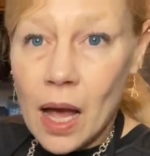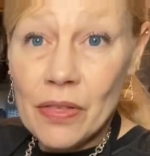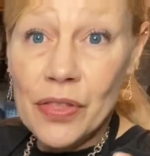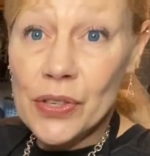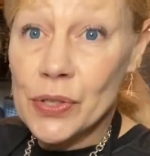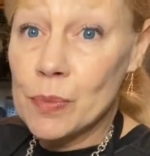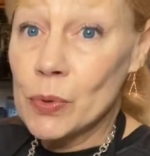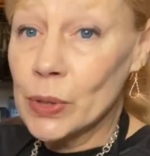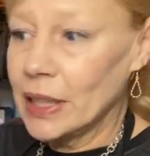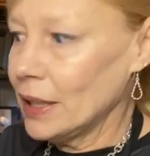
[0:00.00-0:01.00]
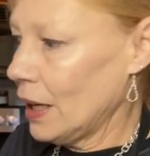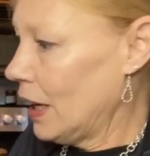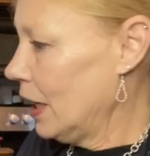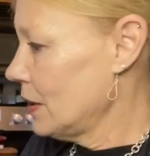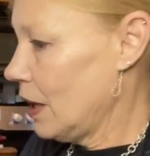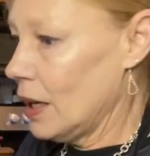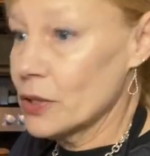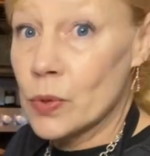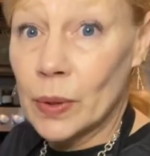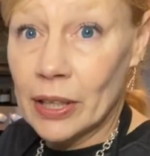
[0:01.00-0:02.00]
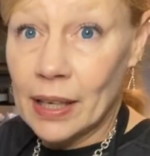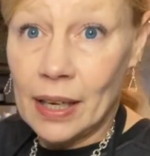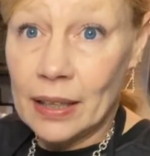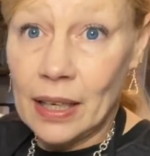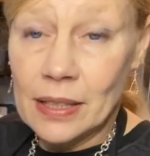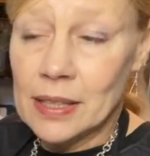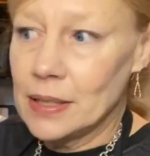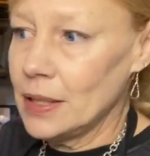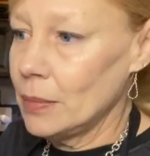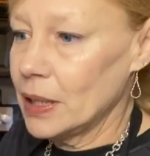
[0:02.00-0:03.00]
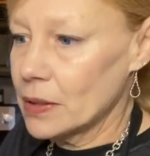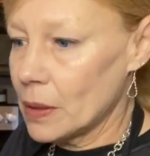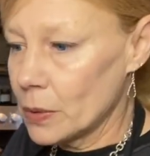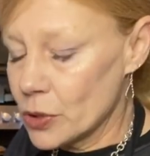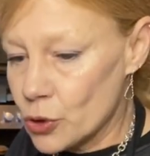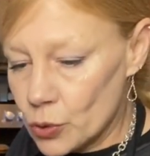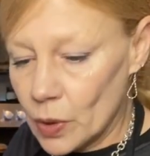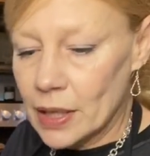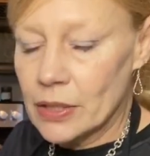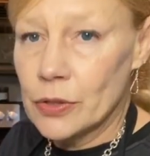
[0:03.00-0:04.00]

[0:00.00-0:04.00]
this morning, I swear I had ADD because I was trying